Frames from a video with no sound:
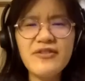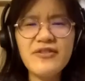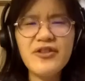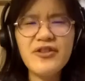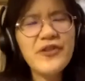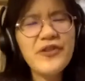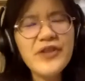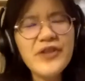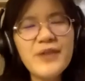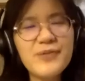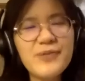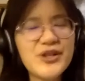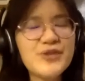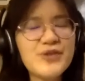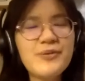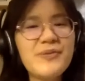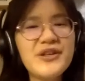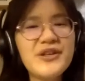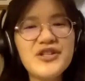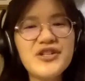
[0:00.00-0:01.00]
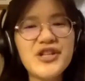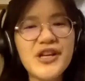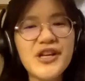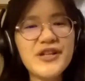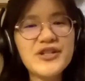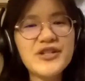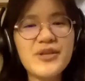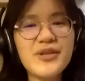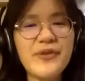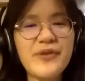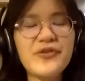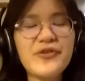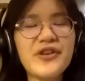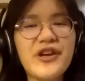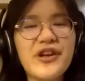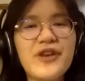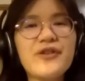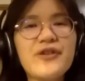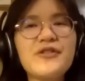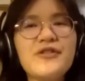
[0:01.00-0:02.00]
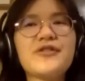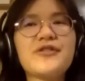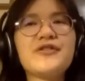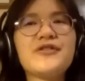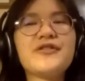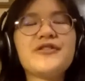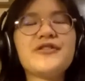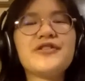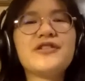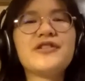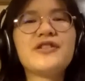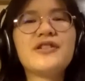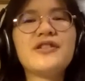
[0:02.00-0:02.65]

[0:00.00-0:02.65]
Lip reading: not that much would be changed about the characters